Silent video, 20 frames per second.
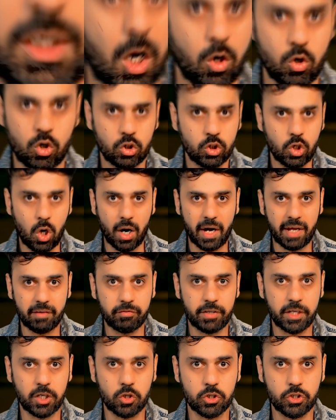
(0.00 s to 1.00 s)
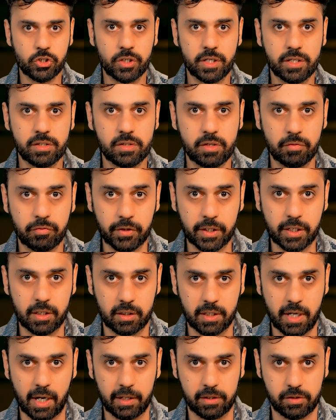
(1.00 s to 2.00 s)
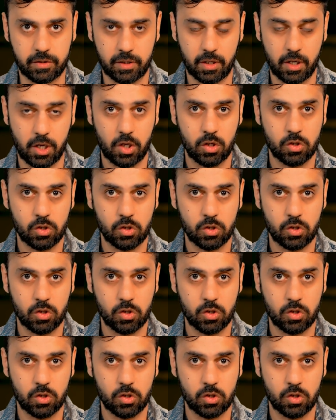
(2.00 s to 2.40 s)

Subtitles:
Now, not every question is difficult, guys.